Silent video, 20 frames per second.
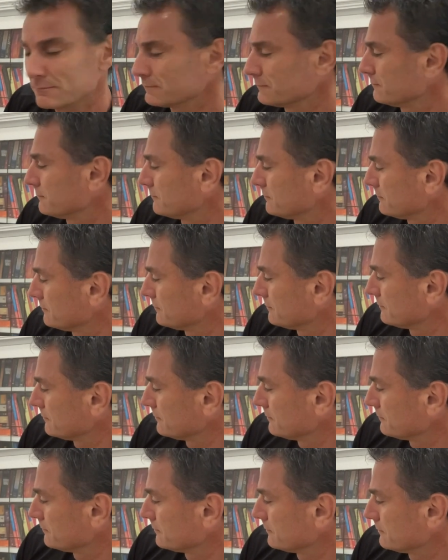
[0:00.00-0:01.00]

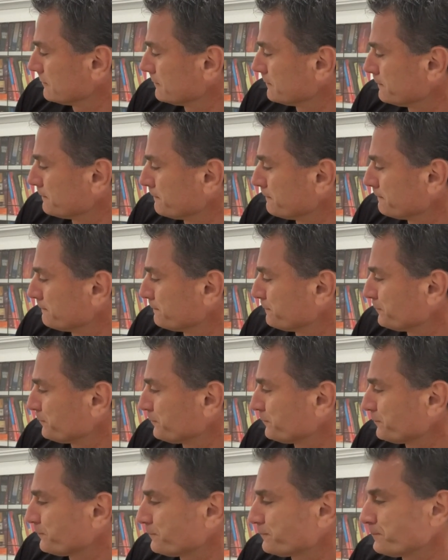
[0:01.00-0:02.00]

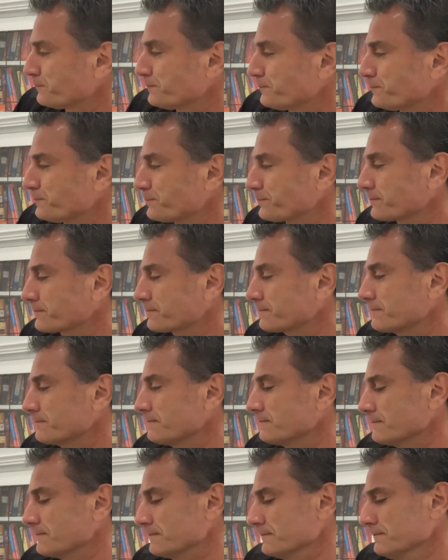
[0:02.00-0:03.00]

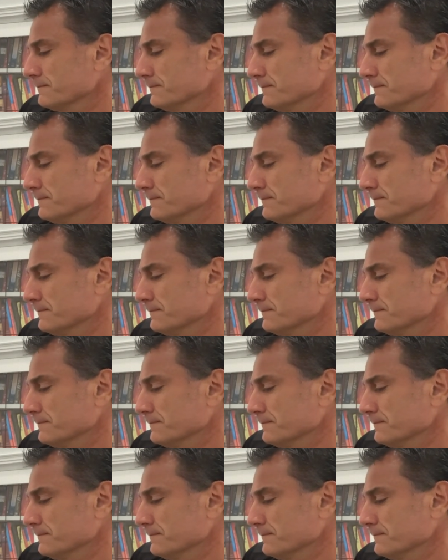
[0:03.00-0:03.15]
Nothing is said.